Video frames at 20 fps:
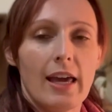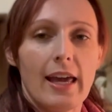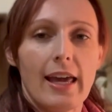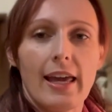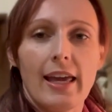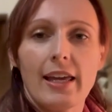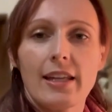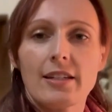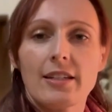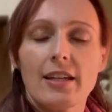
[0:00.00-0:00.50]

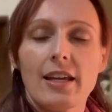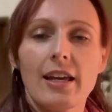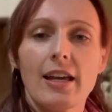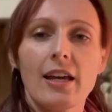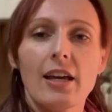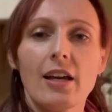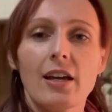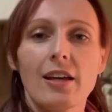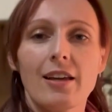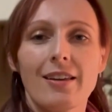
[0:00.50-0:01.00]
And
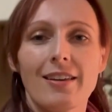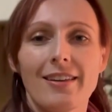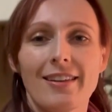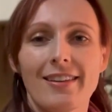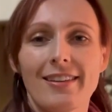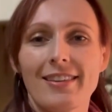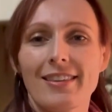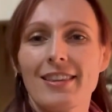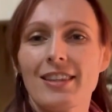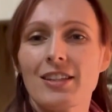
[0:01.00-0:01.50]

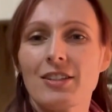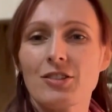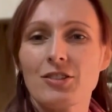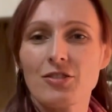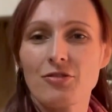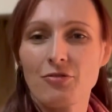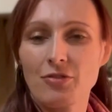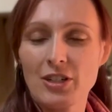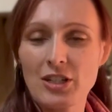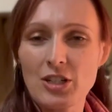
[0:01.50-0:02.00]
the
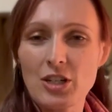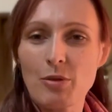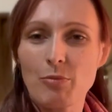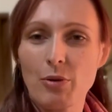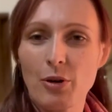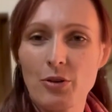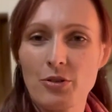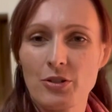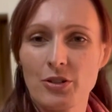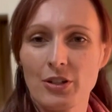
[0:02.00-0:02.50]
French
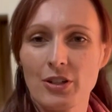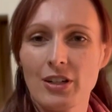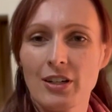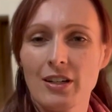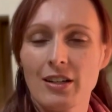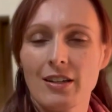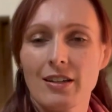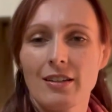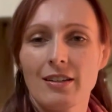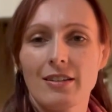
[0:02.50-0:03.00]
composer,
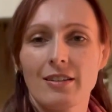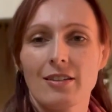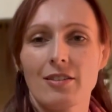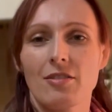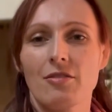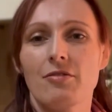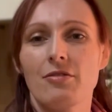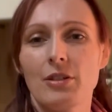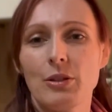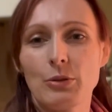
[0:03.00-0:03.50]

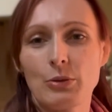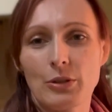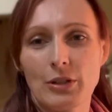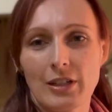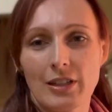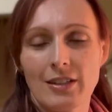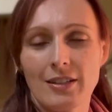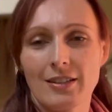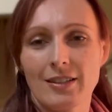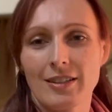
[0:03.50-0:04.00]

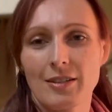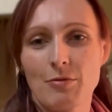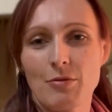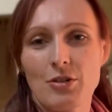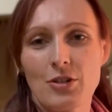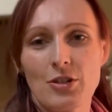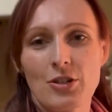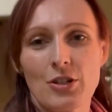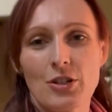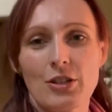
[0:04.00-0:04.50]
Widor, I'm
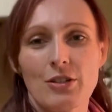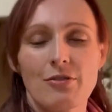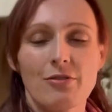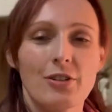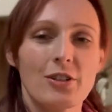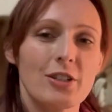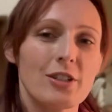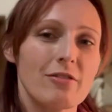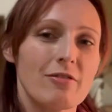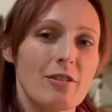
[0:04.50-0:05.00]
sure you've
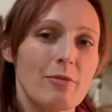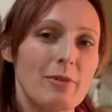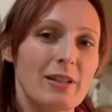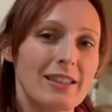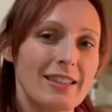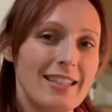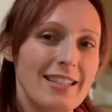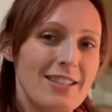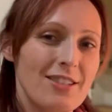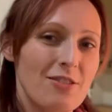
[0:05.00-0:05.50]
heard of him
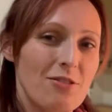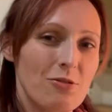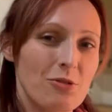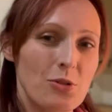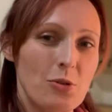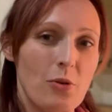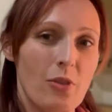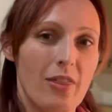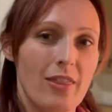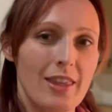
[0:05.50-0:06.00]
at least
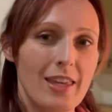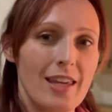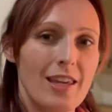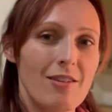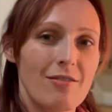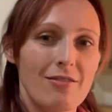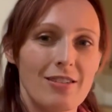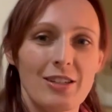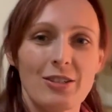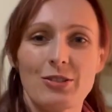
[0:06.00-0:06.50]
through
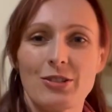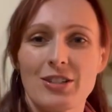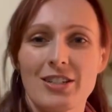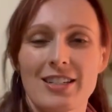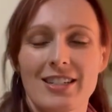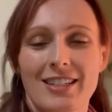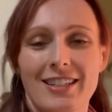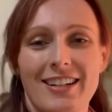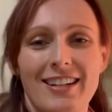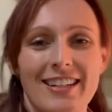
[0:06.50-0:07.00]
the Widor
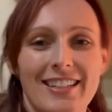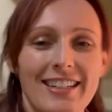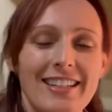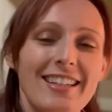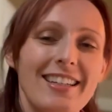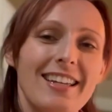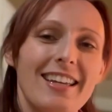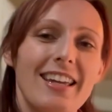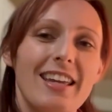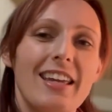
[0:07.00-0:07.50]
Toccata,
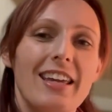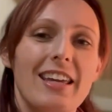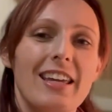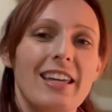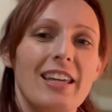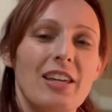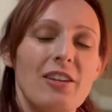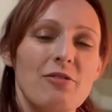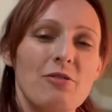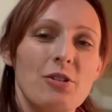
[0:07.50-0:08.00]

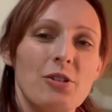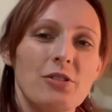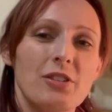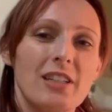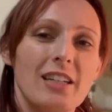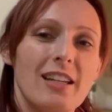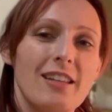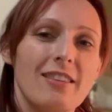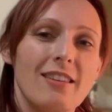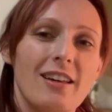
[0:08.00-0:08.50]
he wrote
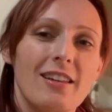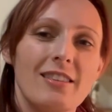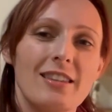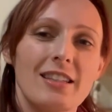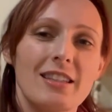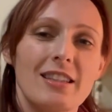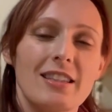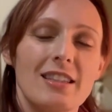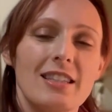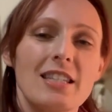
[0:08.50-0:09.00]
that he thought
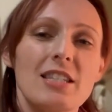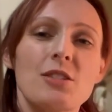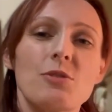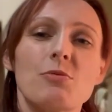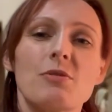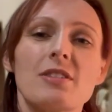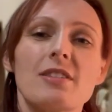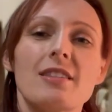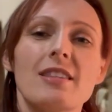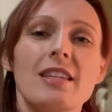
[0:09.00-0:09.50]
that this
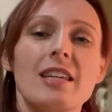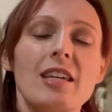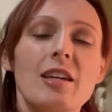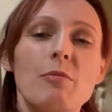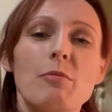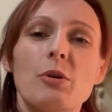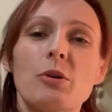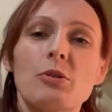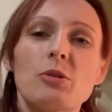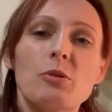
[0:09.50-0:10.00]
was the
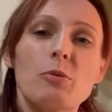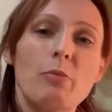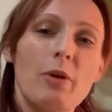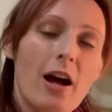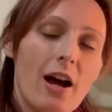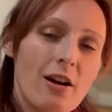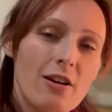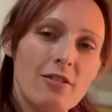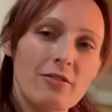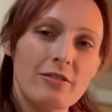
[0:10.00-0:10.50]
most
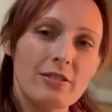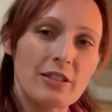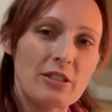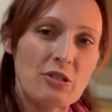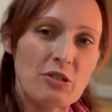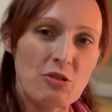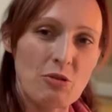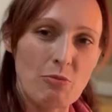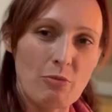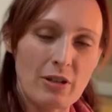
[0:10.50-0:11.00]
powerful
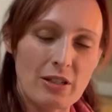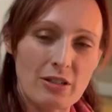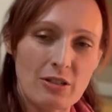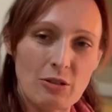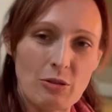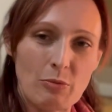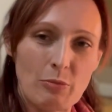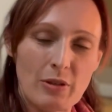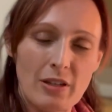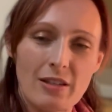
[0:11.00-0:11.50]

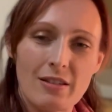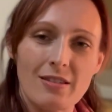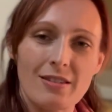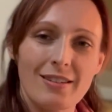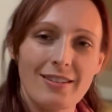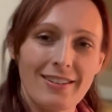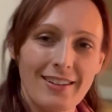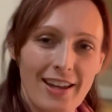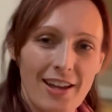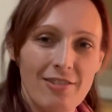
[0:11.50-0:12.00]
instrumental
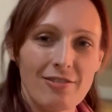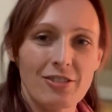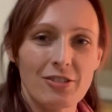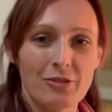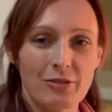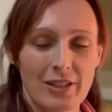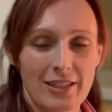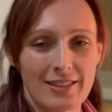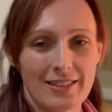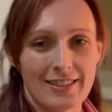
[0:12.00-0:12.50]
piece ever
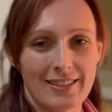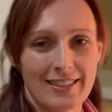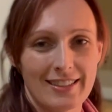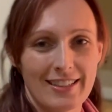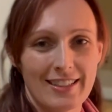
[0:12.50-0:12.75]
written.